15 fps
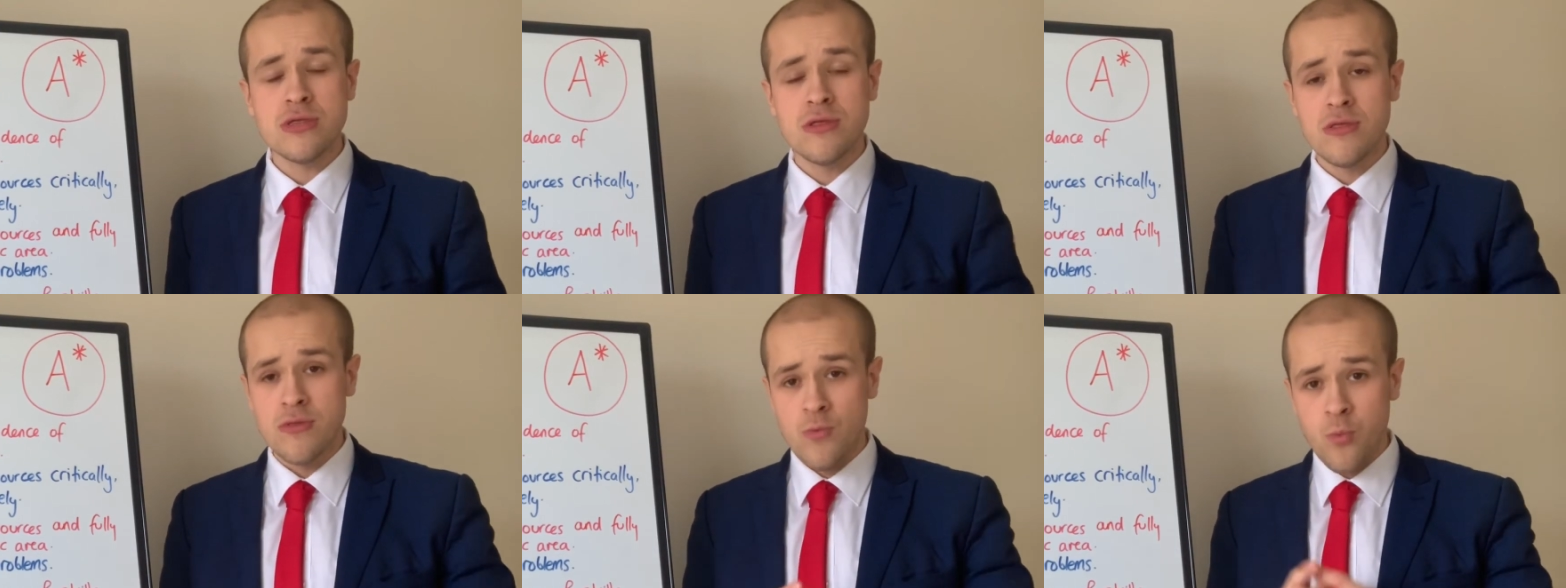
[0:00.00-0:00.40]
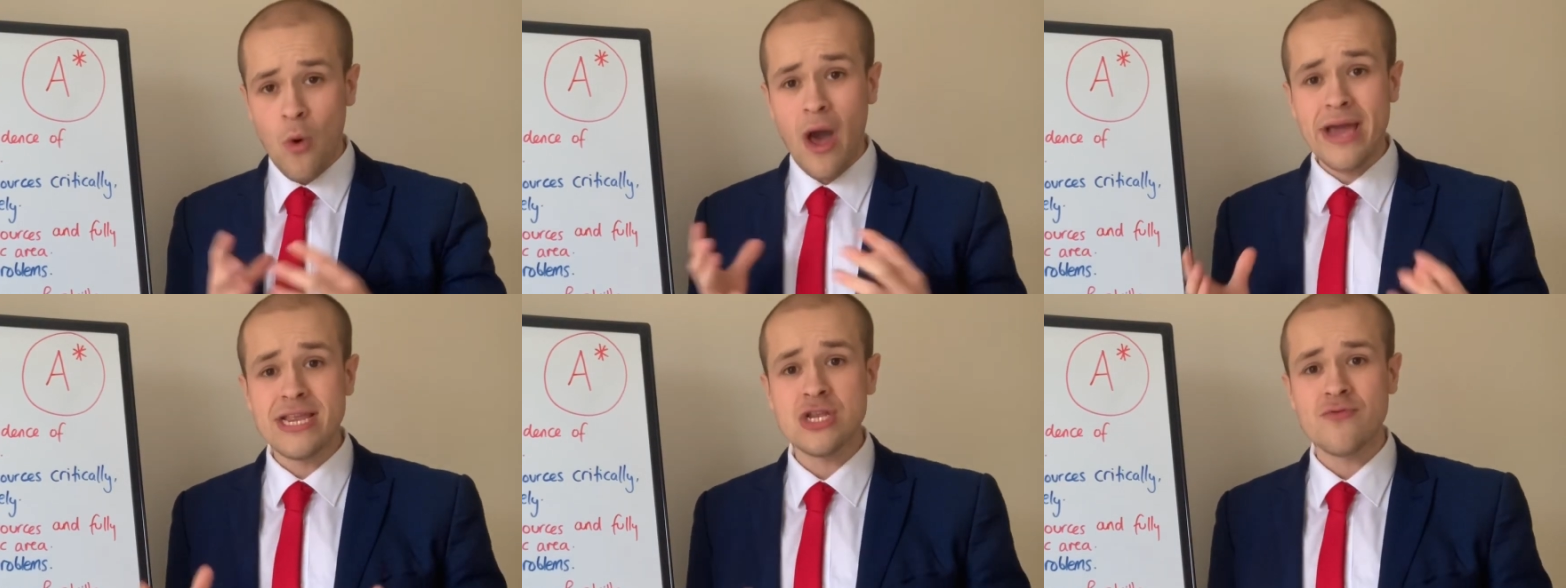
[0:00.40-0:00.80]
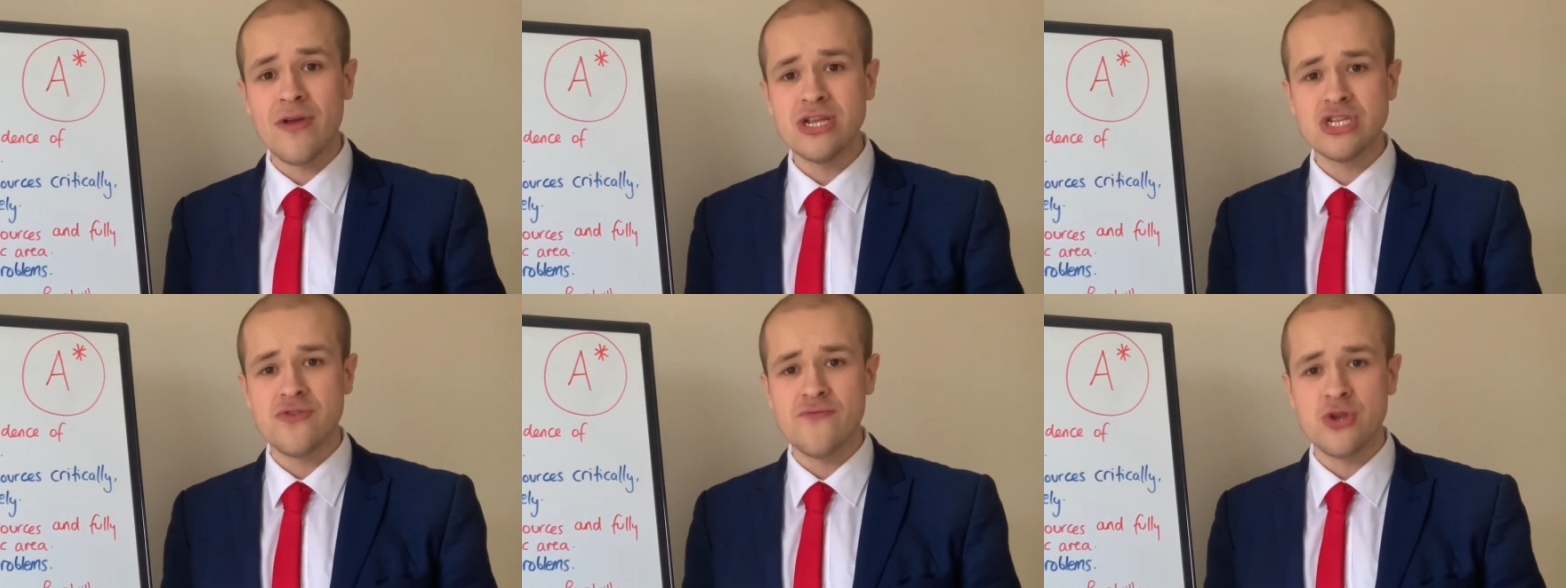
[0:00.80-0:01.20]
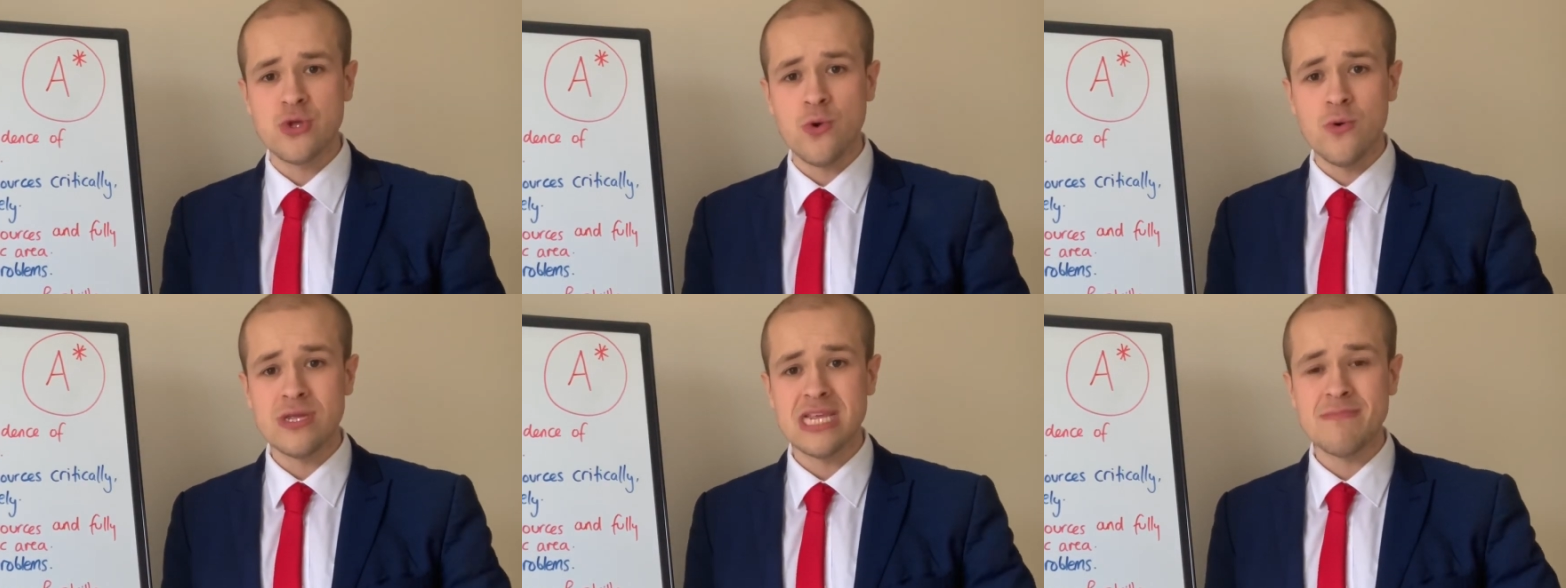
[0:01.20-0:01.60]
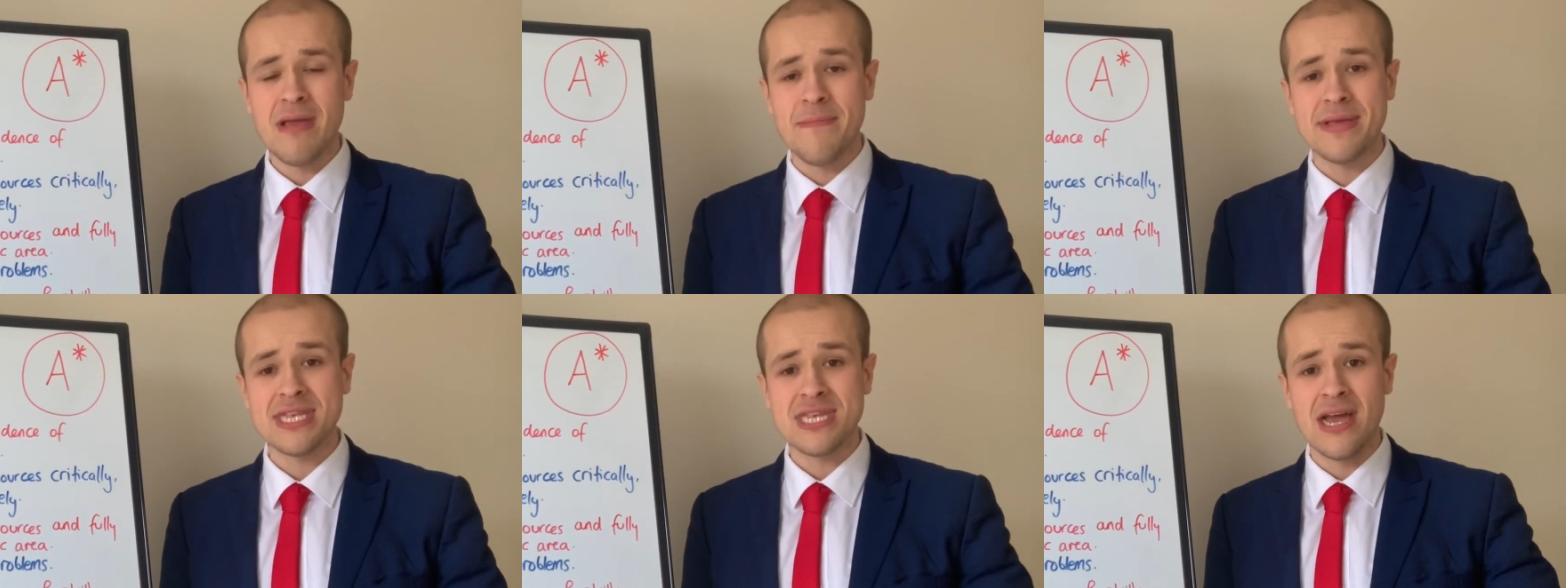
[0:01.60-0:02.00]
the widest range of resources,
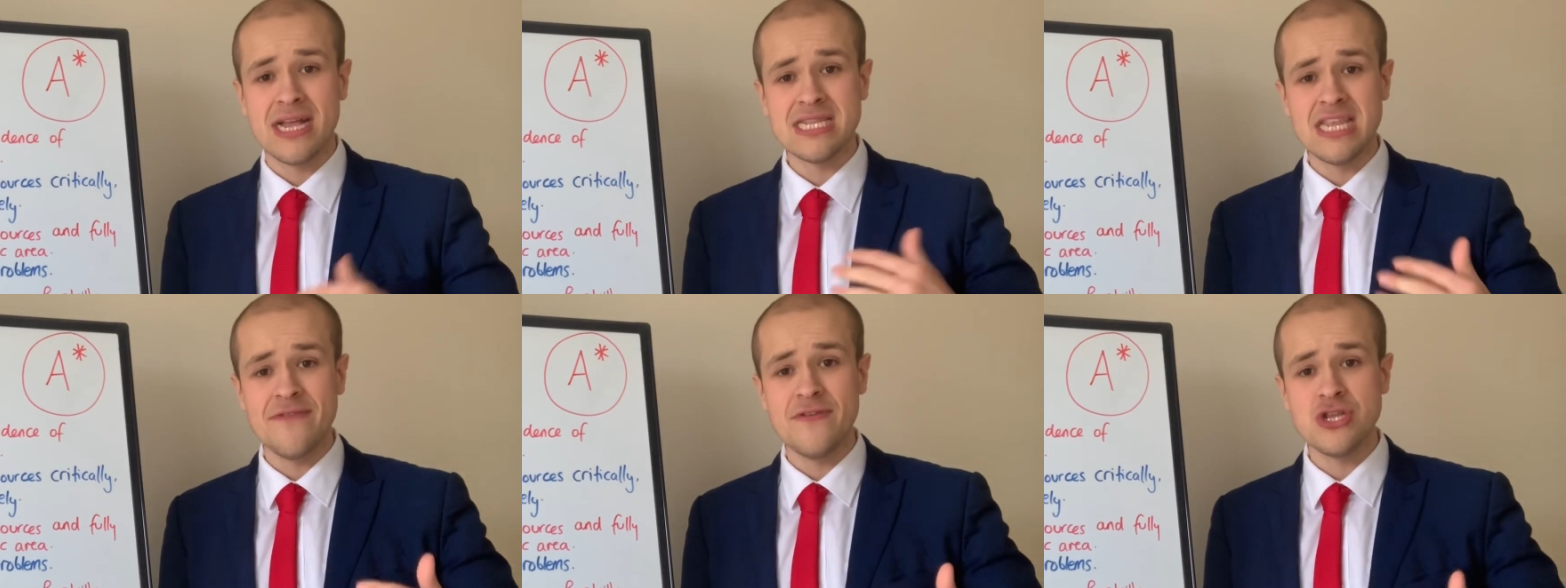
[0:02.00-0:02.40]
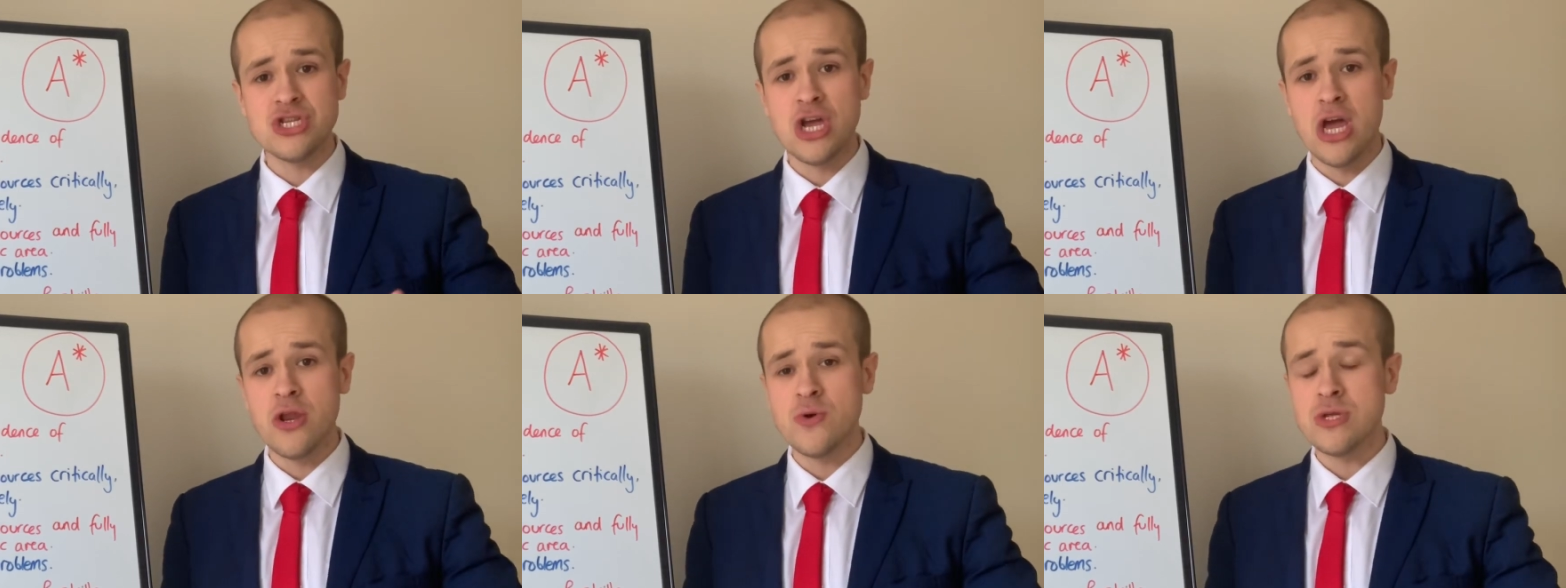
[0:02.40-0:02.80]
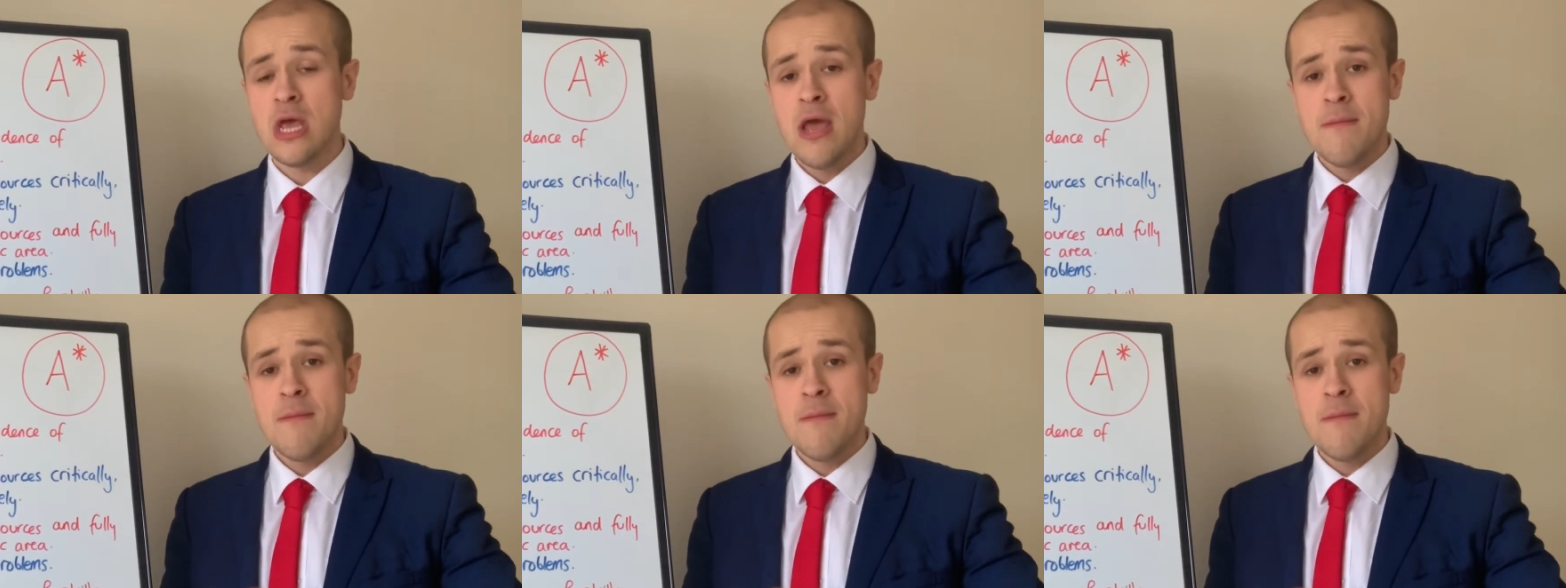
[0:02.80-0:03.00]
maybe scientific journals,